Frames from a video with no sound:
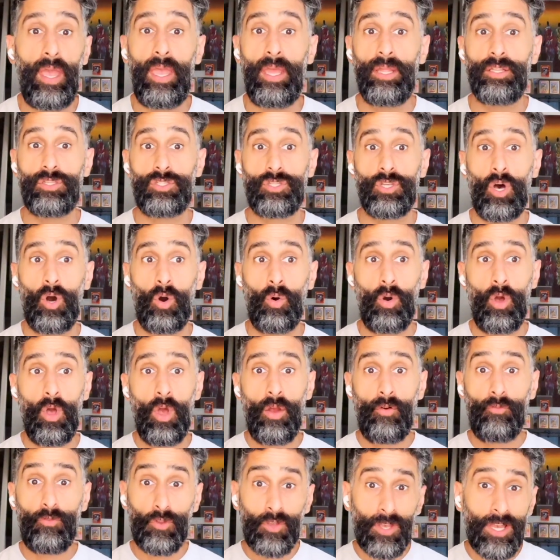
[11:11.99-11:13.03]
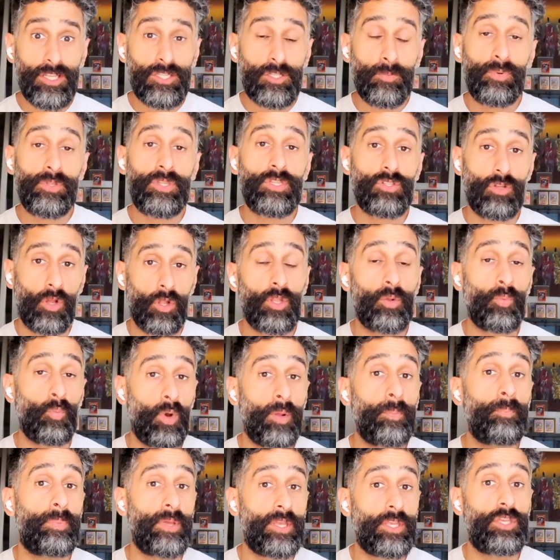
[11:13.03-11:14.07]
And so for you guys to put this all in
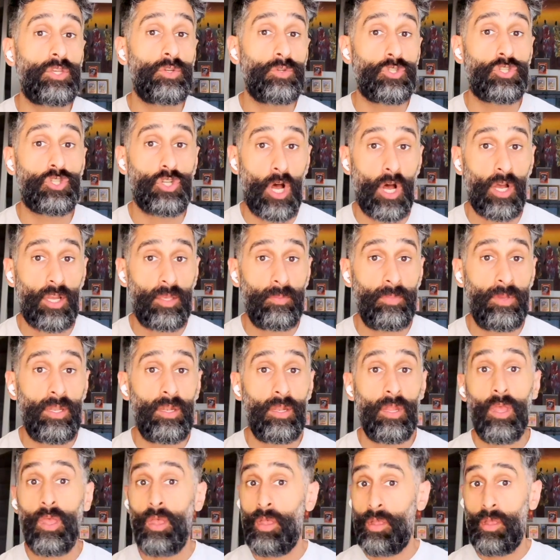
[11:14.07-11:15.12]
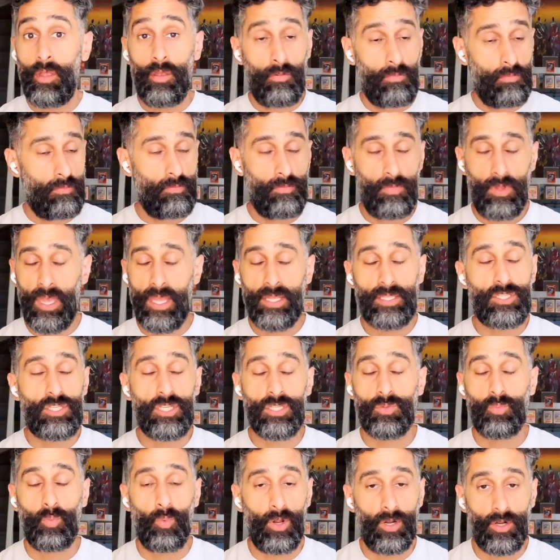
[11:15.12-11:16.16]
one big, huge document, it's
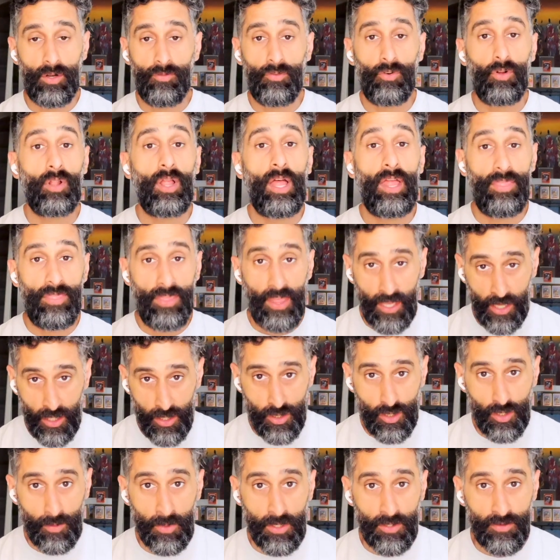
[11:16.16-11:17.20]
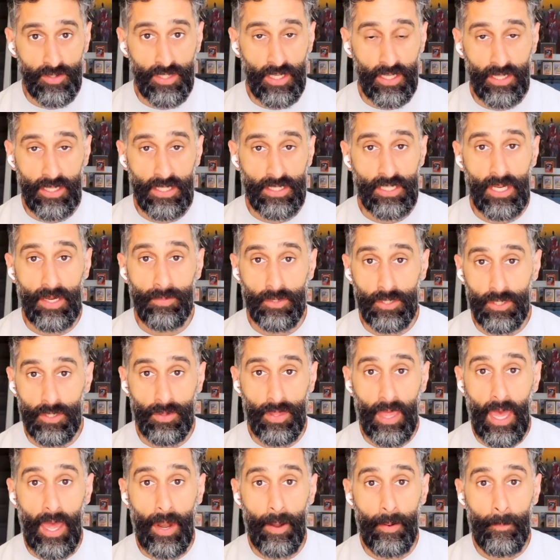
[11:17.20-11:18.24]
just wonderful. And thank you so much for taking the time to do
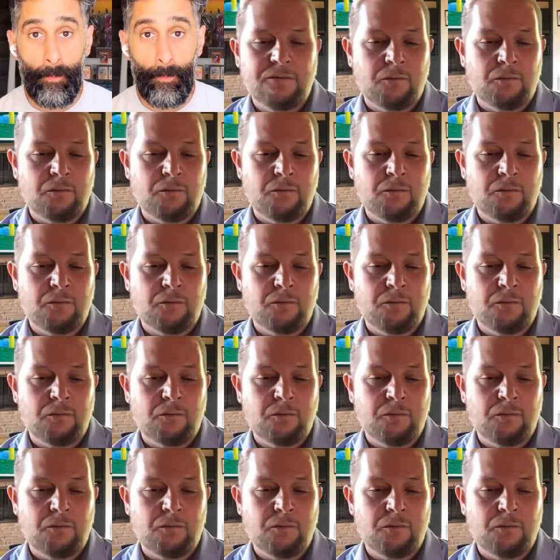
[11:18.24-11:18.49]
that.